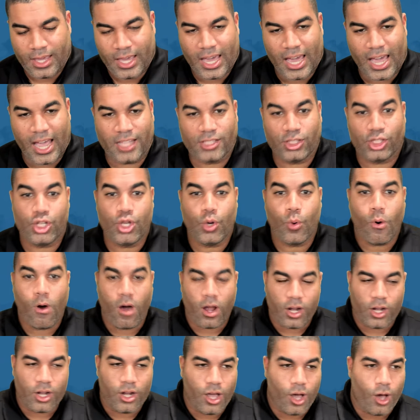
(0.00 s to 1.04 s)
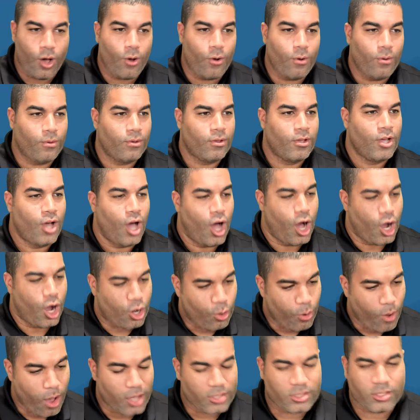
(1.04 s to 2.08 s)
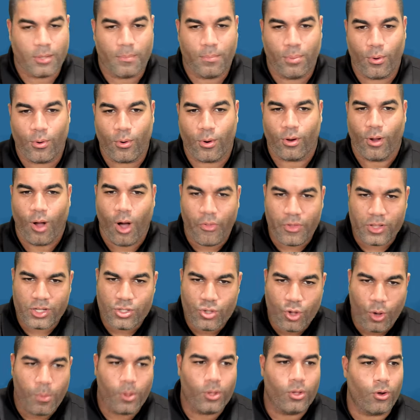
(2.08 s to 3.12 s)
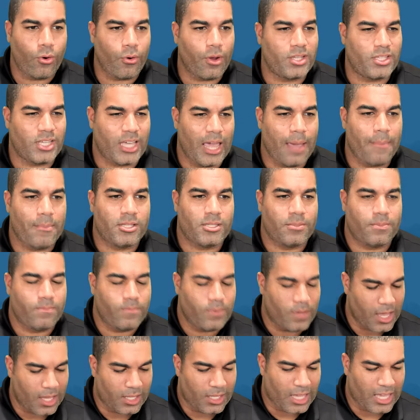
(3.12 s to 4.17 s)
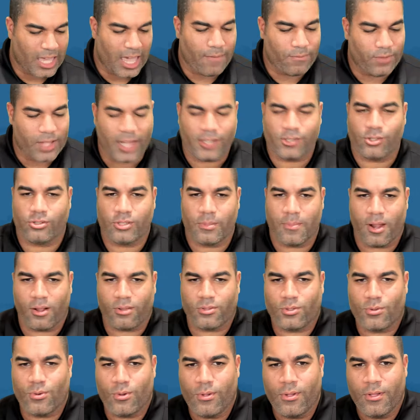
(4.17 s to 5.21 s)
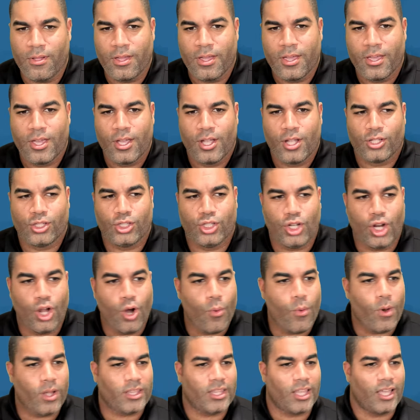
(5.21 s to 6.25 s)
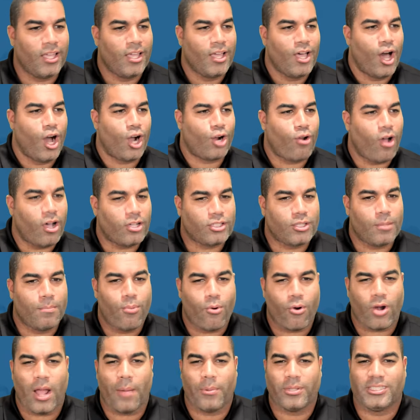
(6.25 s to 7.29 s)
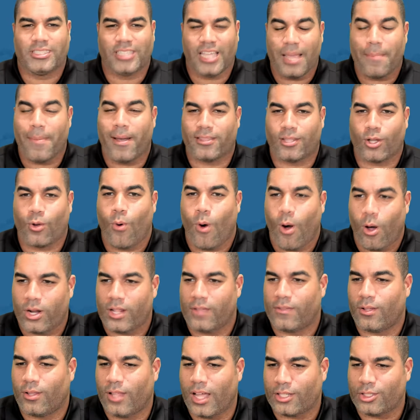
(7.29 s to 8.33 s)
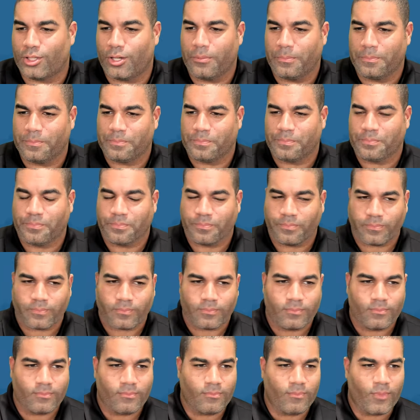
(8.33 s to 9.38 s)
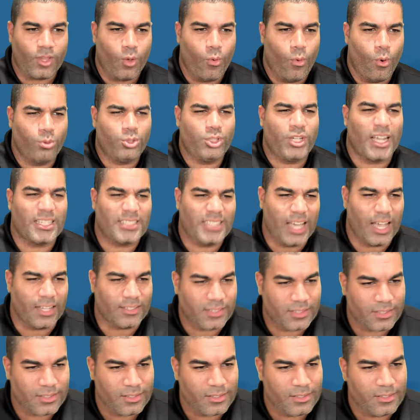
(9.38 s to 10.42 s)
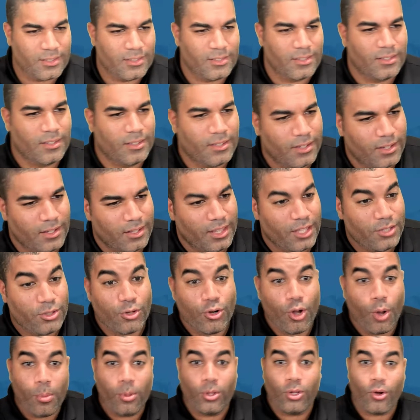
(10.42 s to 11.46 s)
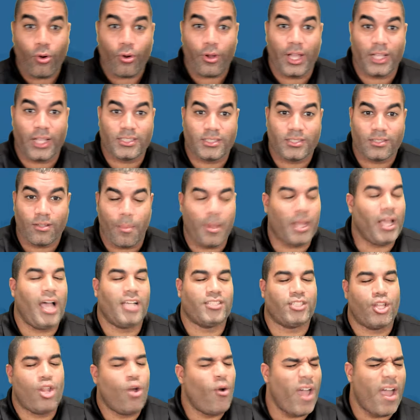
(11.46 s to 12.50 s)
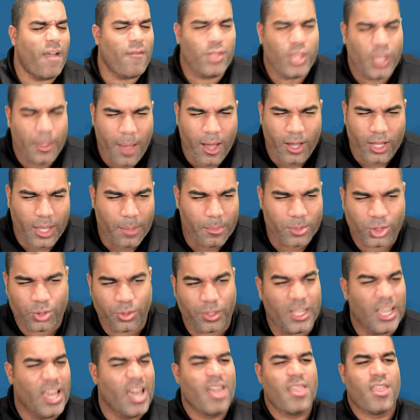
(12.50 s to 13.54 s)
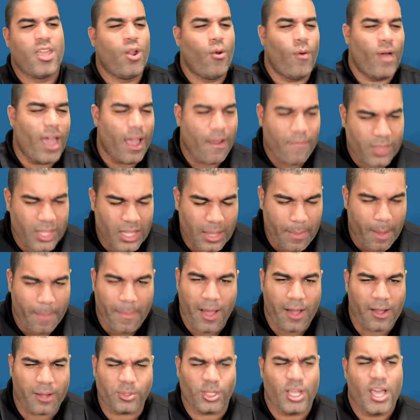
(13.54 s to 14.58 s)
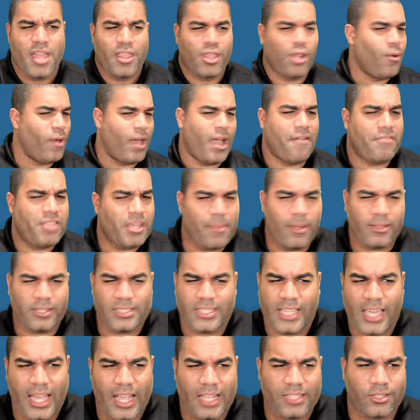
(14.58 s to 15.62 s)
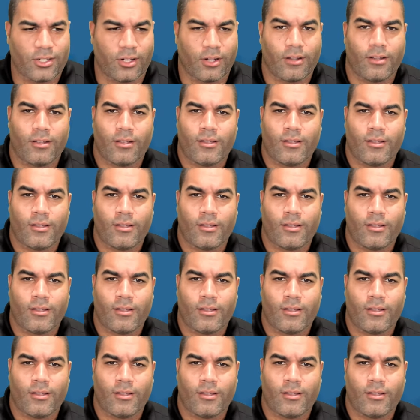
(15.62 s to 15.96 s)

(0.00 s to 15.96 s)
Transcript: And do you want to know, across the board, all these Nobel laureates that came and gave lectures in medical school, do you know what across the board I would say about the quality of their lecture? What would you guys guess? These are Nobel laureates. Oh my gosh, they know everything about chemistry. They know everything about biochemistry. They know everything about this cancer.